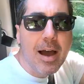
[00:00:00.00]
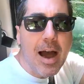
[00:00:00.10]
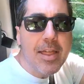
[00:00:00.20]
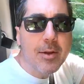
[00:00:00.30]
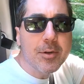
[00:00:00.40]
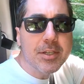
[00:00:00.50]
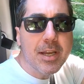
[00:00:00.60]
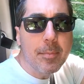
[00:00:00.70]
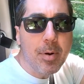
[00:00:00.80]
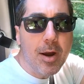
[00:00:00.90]
I think we're just
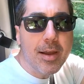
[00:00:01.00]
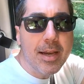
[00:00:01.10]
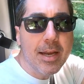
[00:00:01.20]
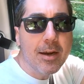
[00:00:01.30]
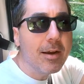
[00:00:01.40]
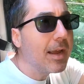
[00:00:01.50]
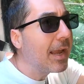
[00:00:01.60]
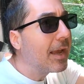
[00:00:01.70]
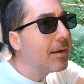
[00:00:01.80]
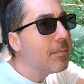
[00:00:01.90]
going to park it here
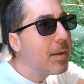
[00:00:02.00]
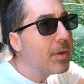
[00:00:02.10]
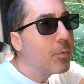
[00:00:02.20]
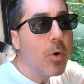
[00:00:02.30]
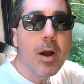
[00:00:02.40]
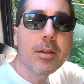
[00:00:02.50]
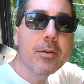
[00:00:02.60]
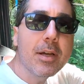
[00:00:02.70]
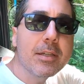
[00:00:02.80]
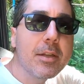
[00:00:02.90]
and maybe walk
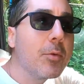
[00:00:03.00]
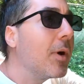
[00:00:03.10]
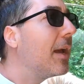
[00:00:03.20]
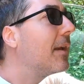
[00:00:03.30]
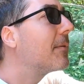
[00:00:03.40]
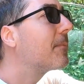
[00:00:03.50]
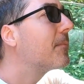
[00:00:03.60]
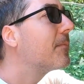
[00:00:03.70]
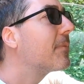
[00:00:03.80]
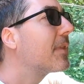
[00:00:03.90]
the rest of the way,
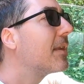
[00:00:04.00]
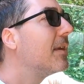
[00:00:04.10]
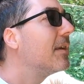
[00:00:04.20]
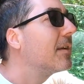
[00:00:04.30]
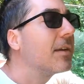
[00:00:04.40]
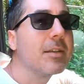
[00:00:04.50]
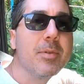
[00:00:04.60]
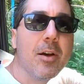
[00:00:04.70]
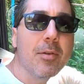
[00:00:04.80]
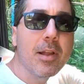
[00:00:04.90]
because
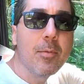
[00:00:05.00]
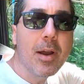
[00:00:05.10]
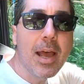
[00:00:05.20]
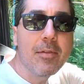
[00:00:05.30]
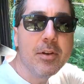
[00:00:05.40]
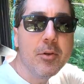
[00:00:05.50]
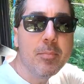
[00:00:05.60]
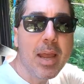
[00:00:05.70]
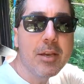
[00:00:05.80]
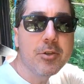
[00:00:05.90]
we don't really want to have a new
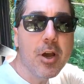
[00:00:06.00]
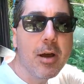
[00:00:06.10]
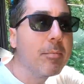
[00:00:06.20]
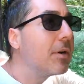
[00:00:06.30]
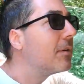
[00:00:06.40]
paint job.